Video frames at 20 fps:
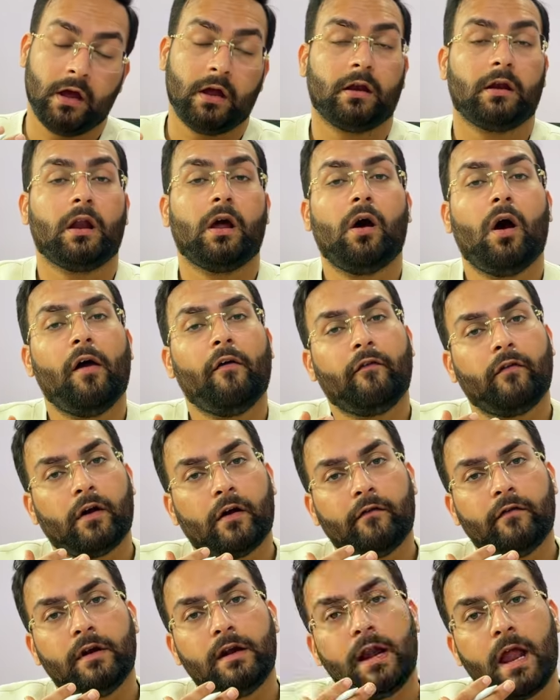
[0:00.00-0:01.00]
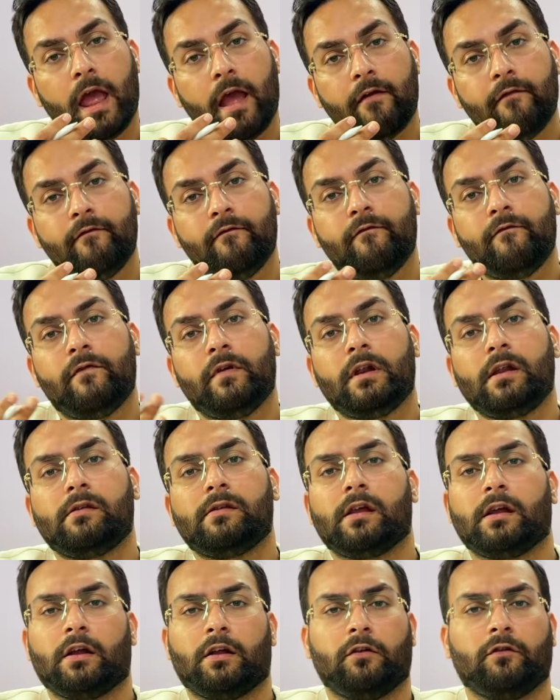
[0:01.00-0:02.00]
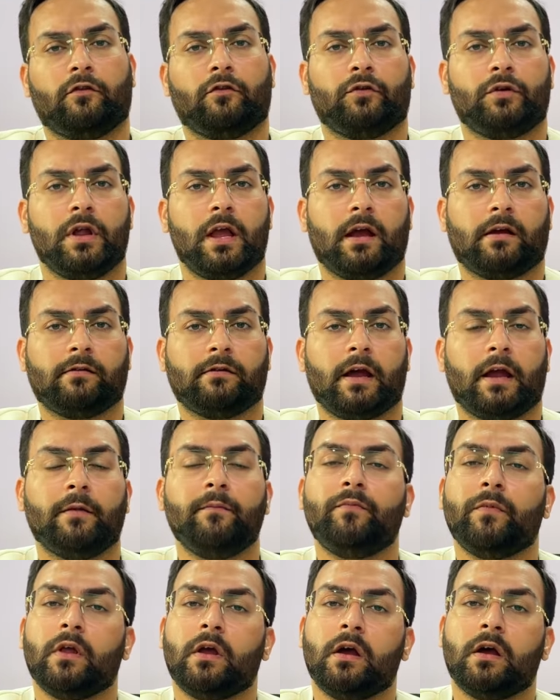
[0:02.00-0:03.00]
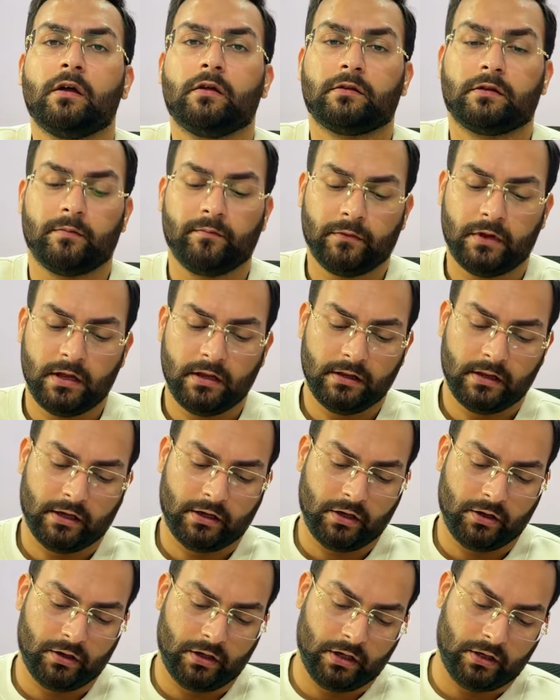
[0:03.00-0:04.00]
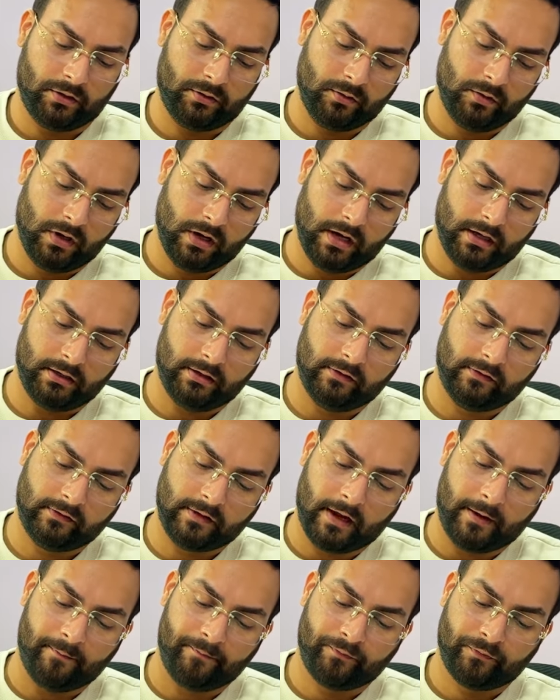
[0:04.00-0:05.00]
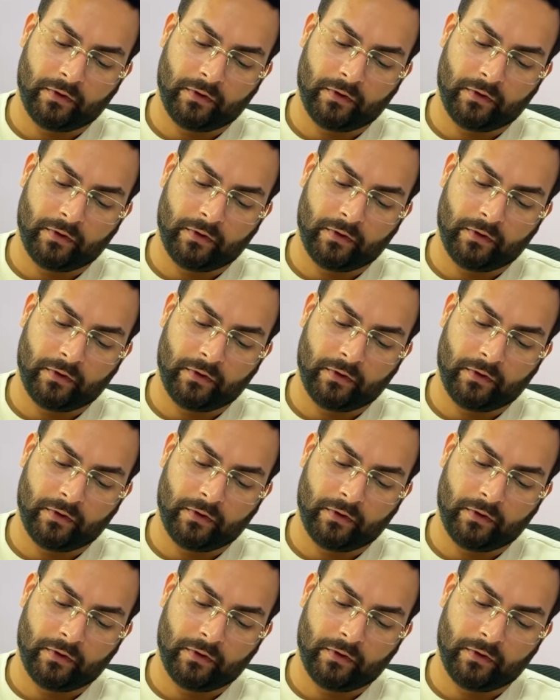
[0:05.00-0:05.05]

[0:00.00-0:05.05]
Now I've covered every single zodiac sign. Something that you need to understand,